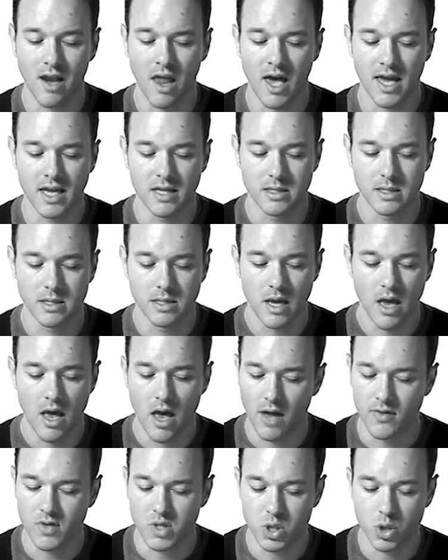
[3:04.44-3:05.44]
lights
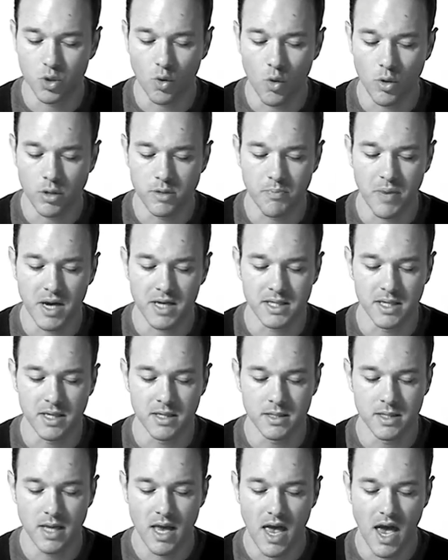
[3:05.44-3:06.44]
and stalled
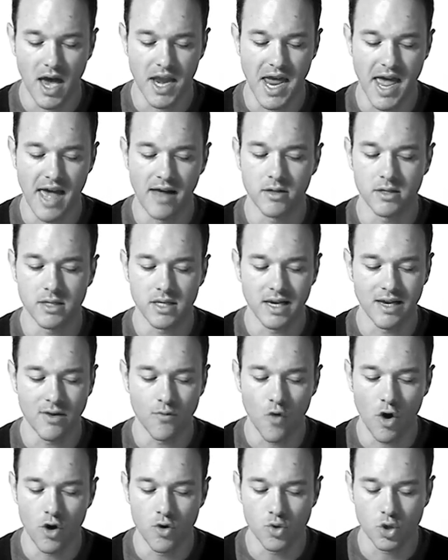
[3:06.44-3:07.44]
buses and elderly
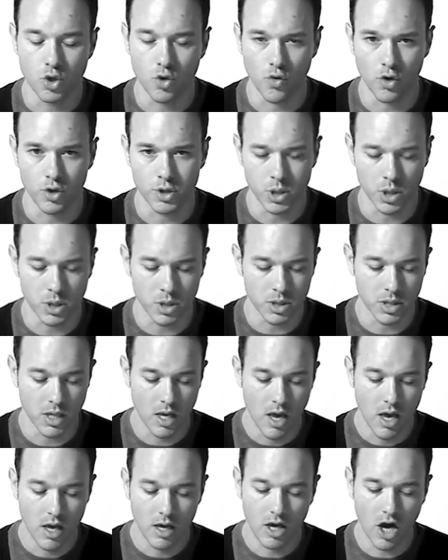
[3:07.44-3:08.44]
road crossers,
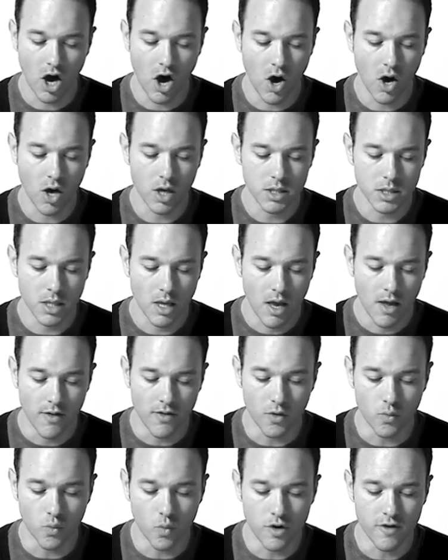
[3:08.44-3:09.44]
cars
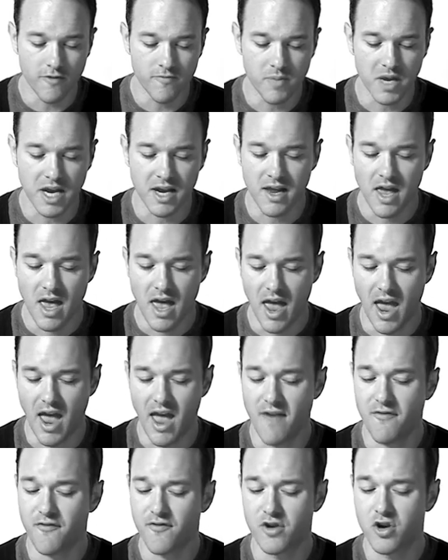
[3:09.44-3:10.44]
that would have been,
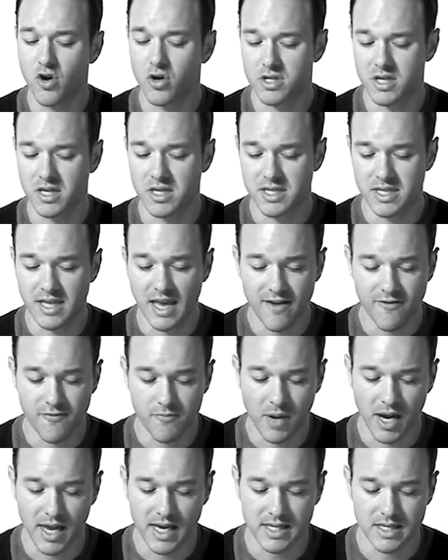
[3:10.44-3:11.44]
if not a safe
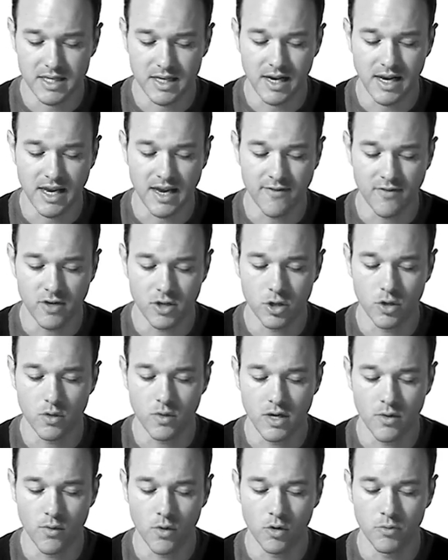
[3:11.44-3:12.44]
place to leave a
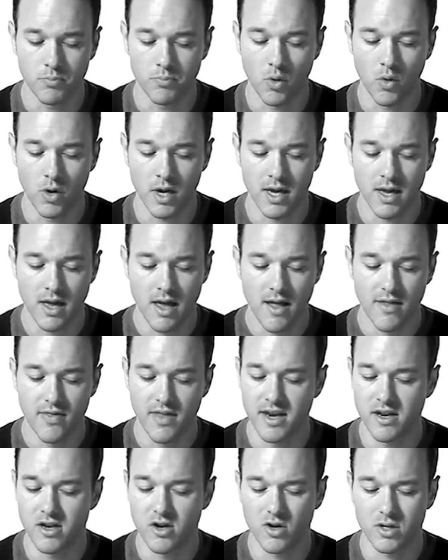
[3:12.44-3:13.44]
2-year-old boy,
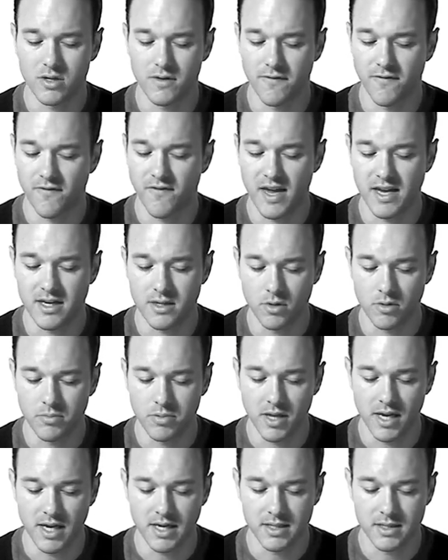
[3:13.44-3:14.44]
then not a fatal
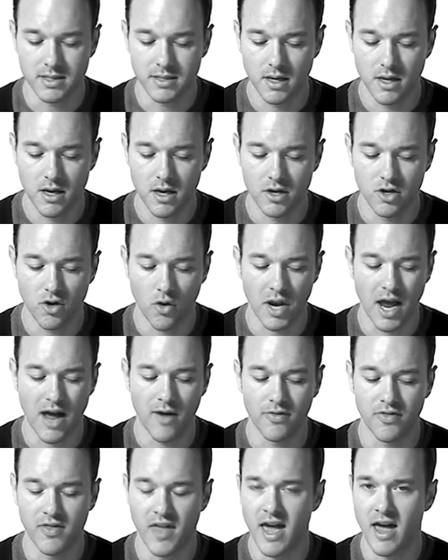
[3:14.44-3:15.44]
place, not
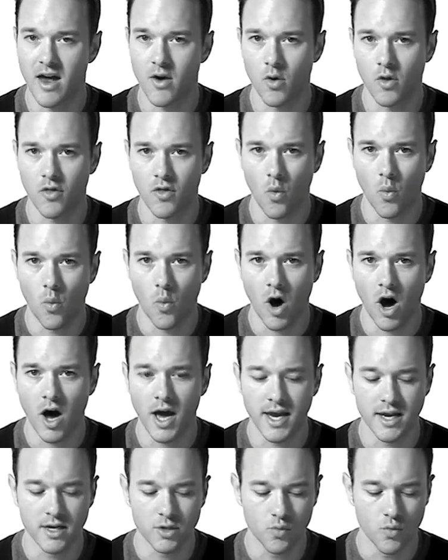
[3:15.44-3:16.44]
out there on the
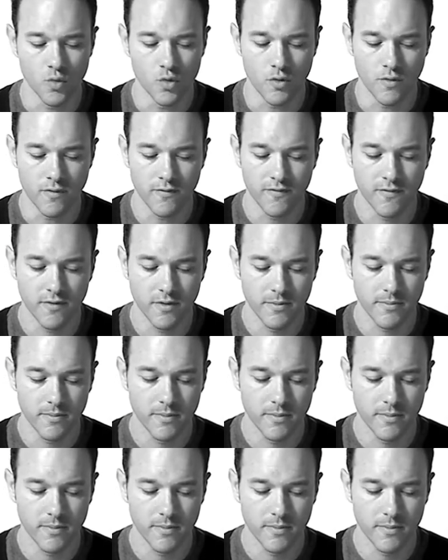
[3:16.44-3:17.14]
wide roof.